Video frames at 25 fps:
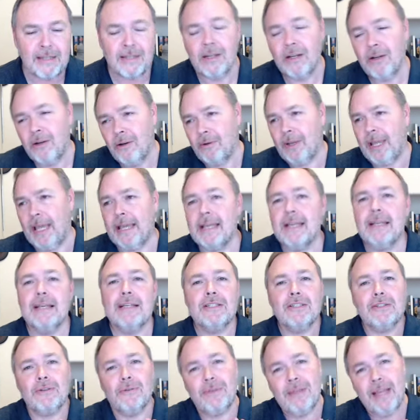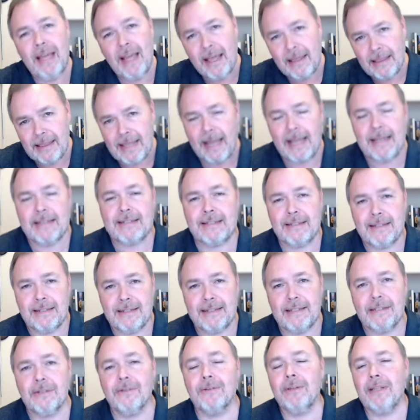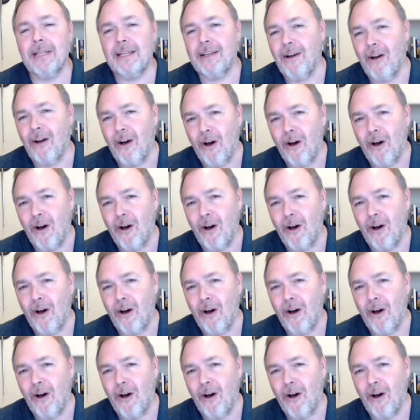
Okay, so that lasted nearly